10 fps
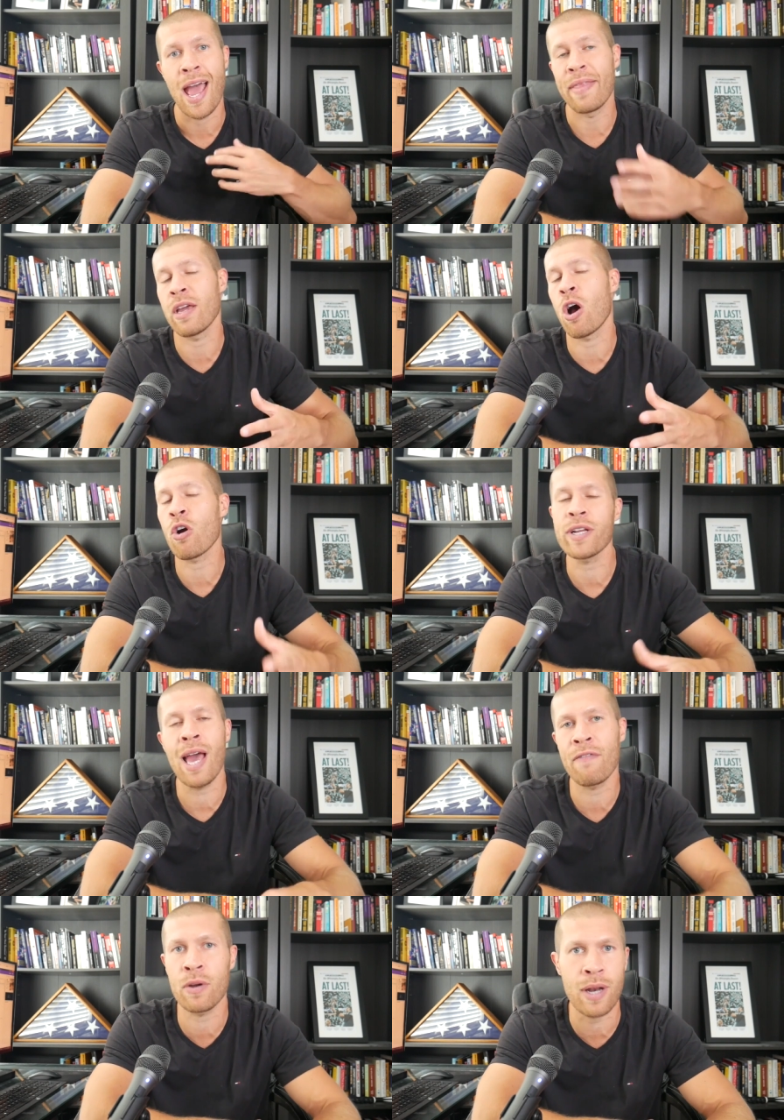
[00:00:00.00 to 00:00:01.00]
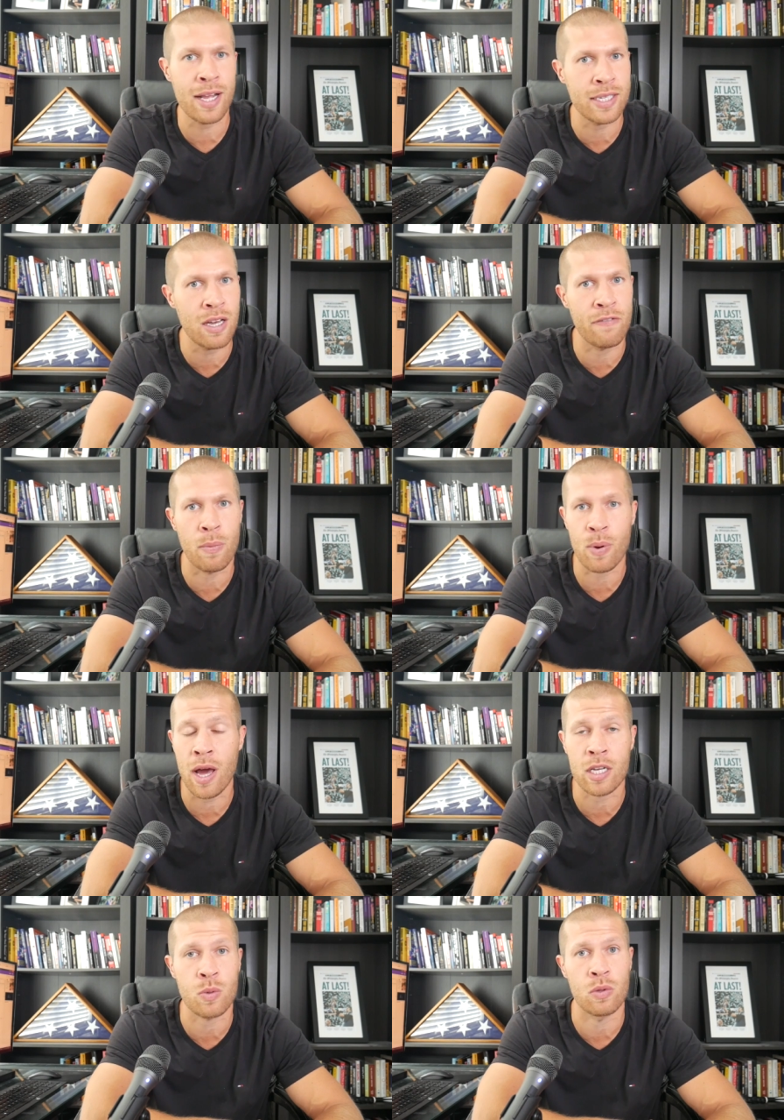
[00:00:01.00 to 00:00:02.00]
And they already have a good idea of the
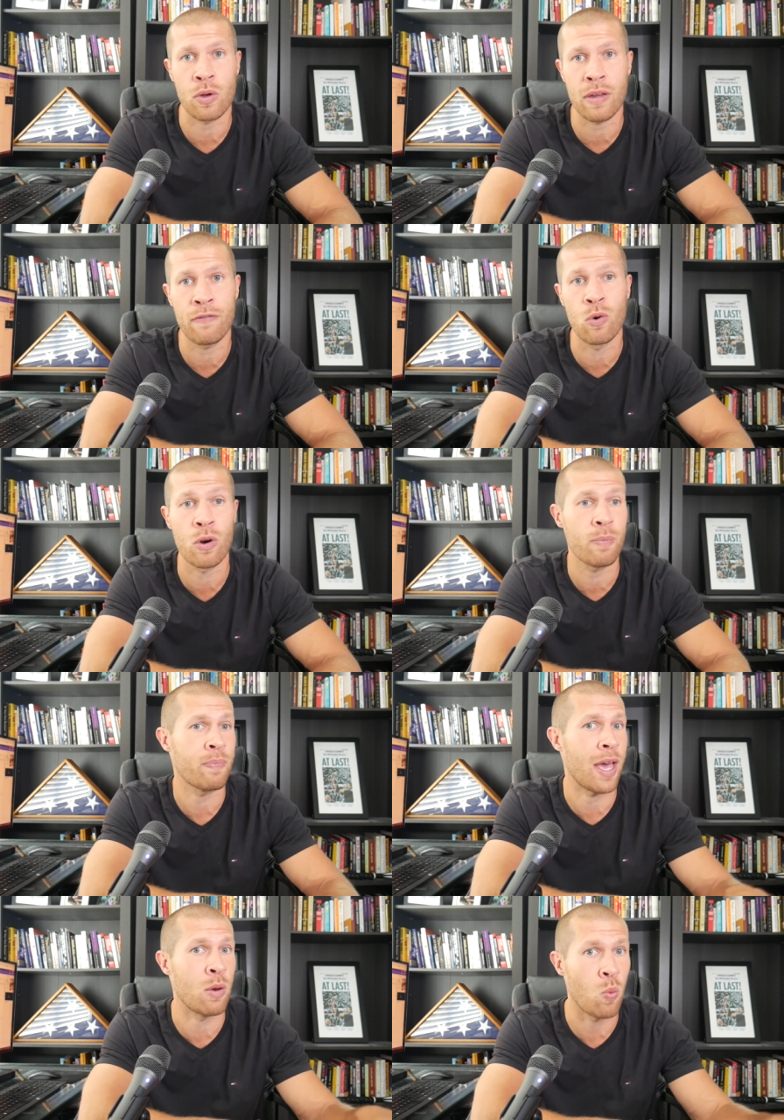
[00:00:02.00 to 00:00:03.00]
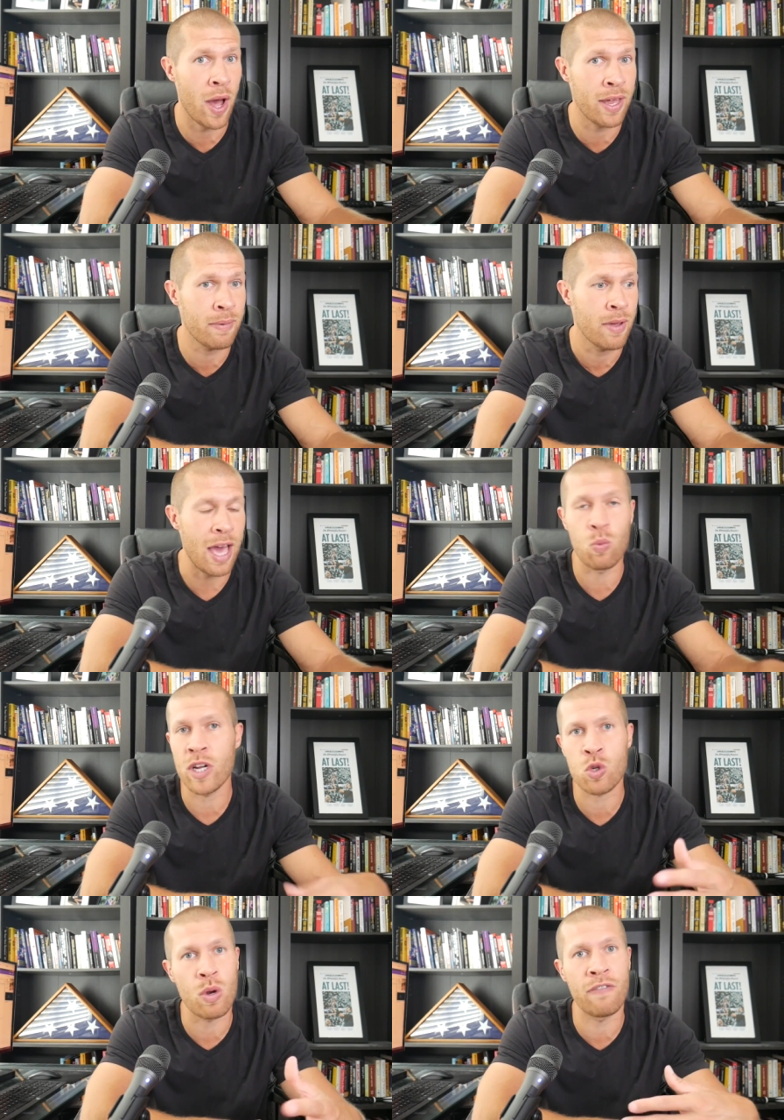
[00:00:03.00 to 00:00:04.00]
products we're looking for and when, and
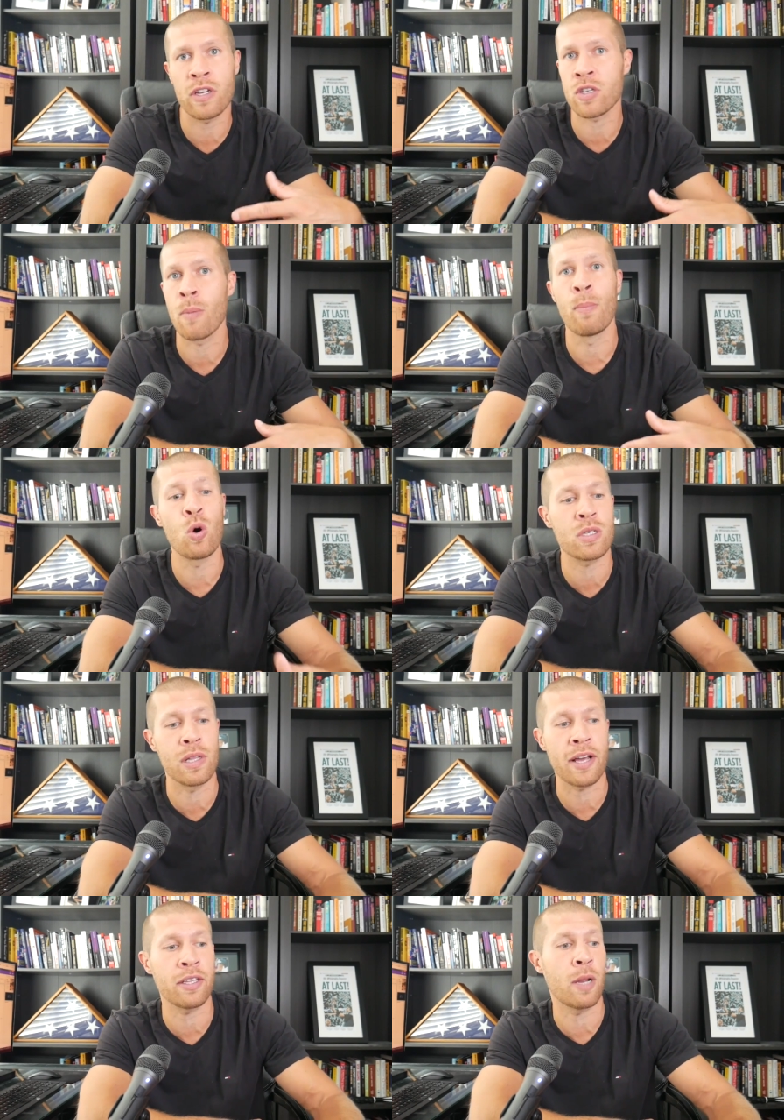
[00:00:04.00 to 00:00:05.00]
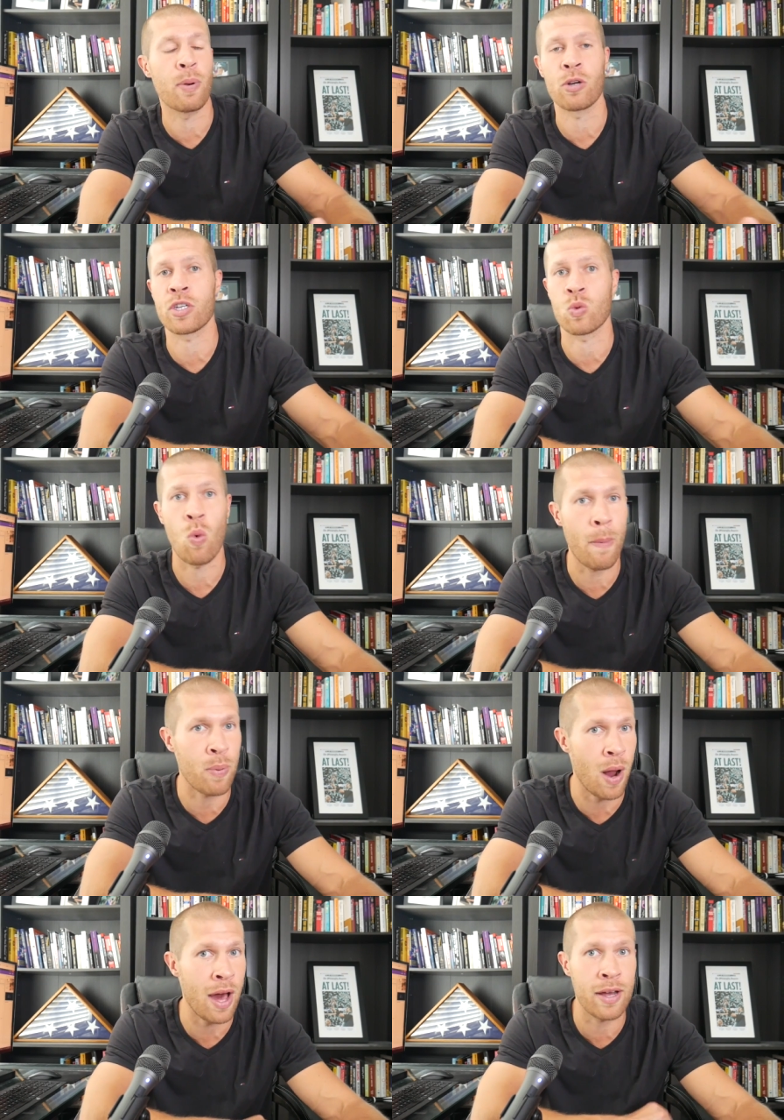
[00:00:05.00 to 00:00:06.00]
which one of us are most likely to purchase what
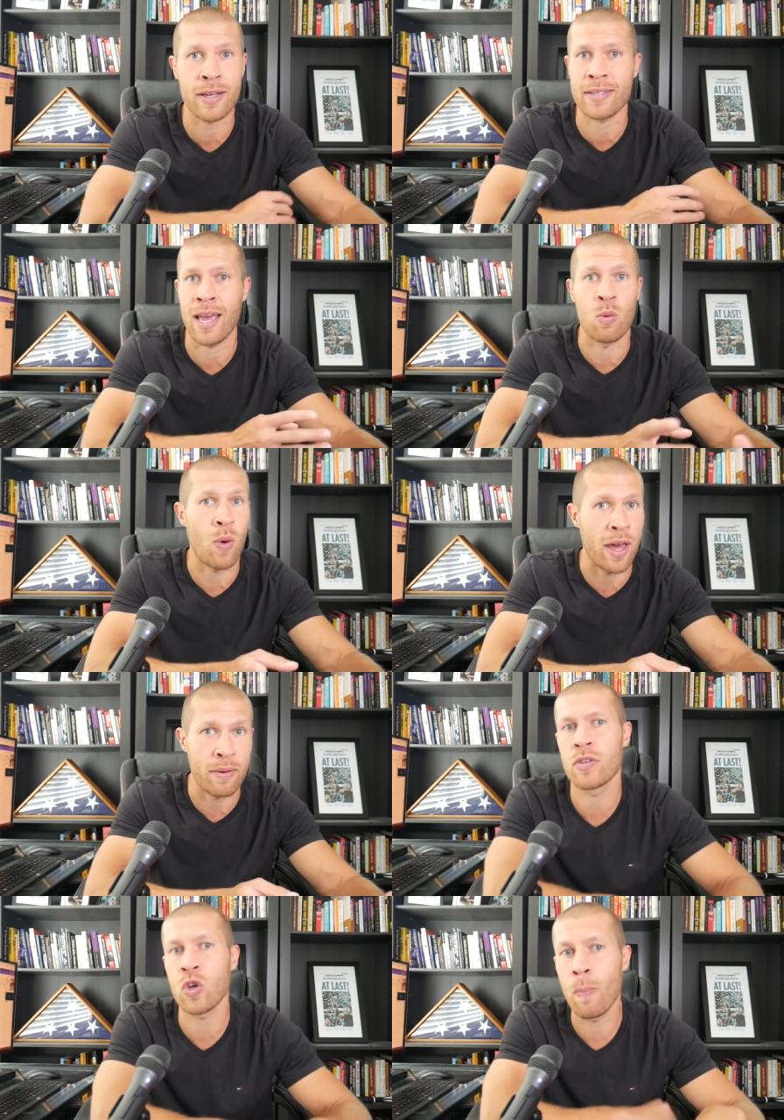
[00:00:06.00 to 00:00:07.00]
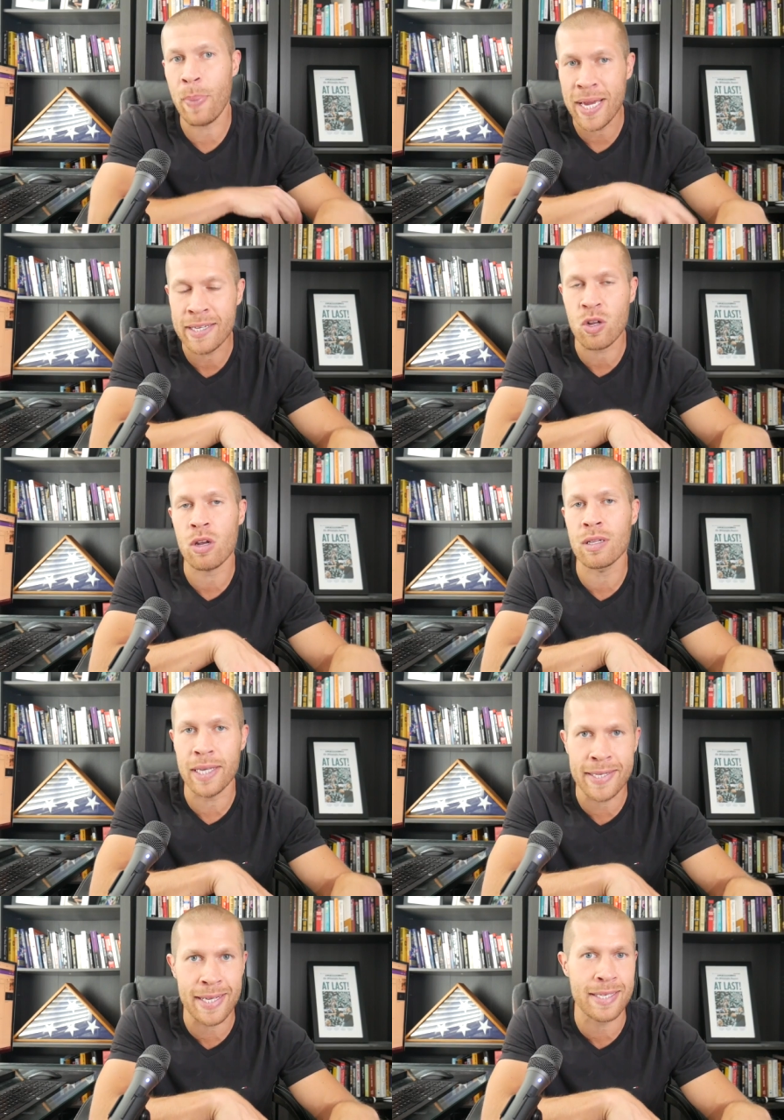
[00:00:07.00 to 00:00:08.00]
products and when. So, based on a
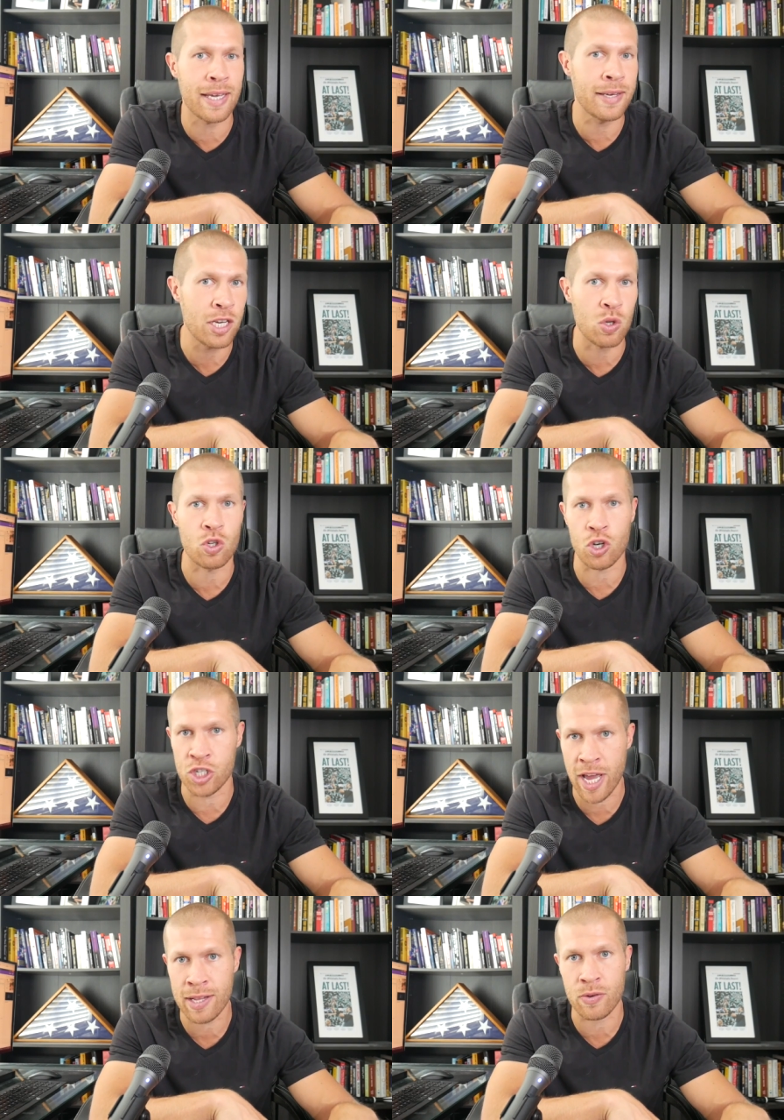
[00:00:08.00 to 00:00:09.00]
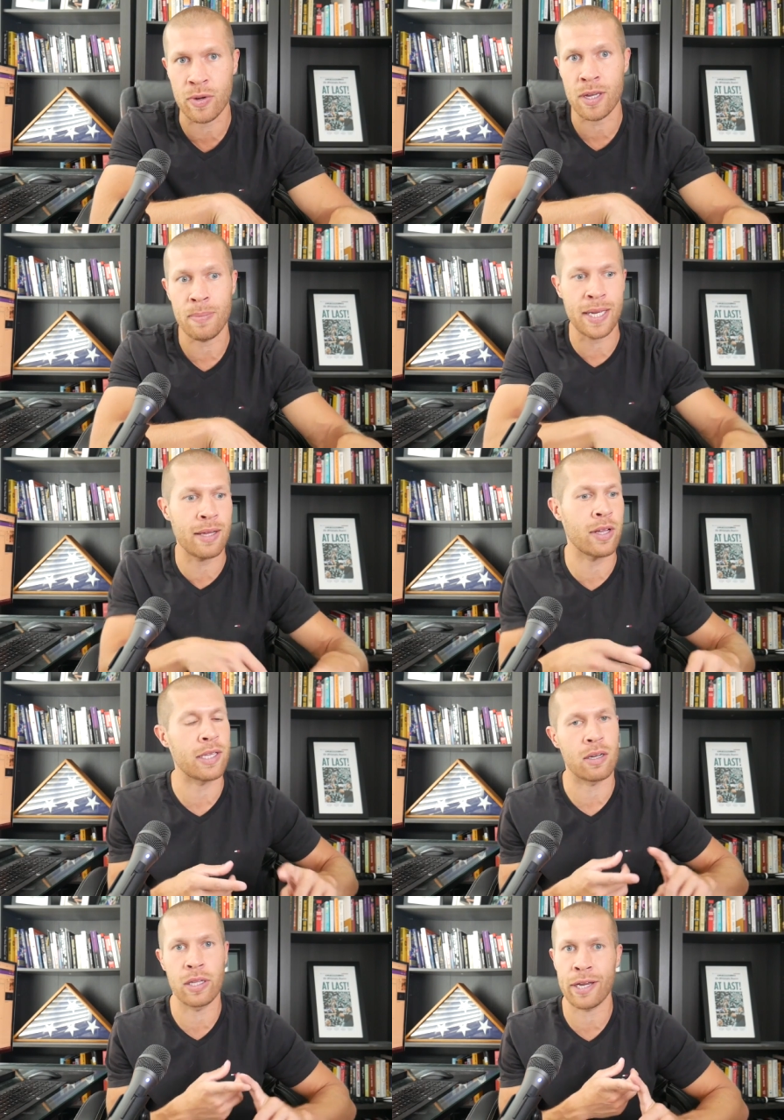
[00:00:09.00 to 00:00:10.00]
listing's initial trajectory, meaning like
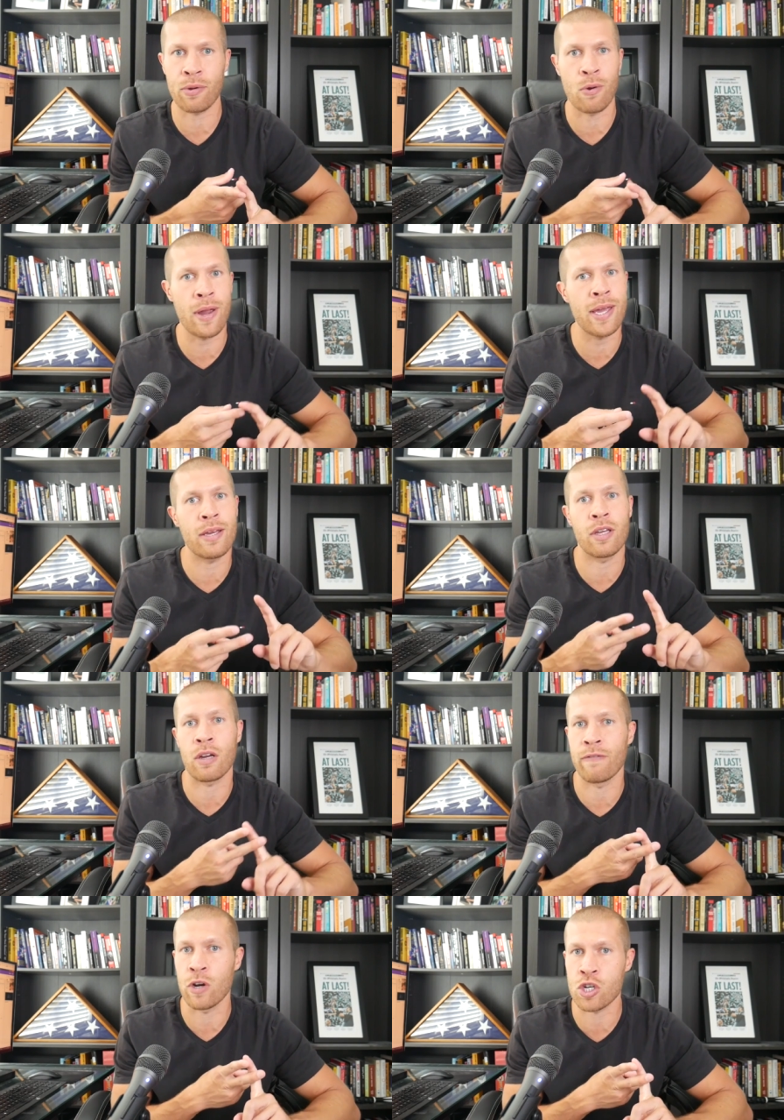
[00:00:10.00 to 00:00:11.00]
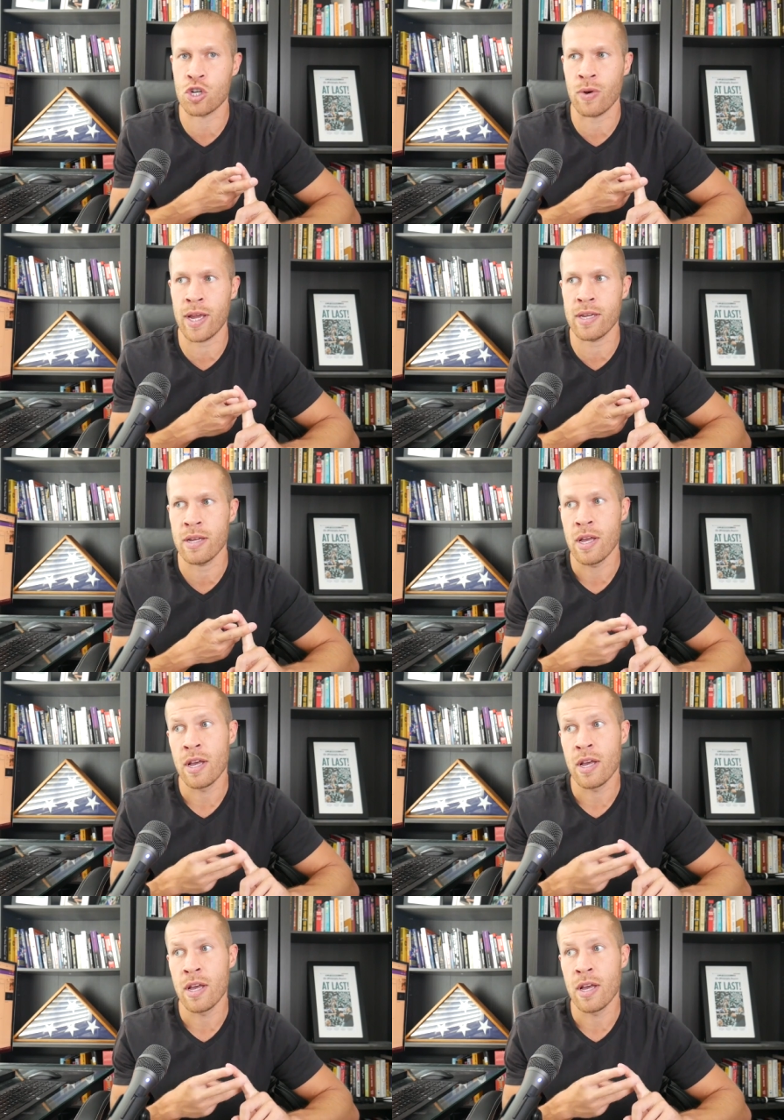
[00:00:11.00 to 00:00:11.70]
the click through rate, the conversion rate,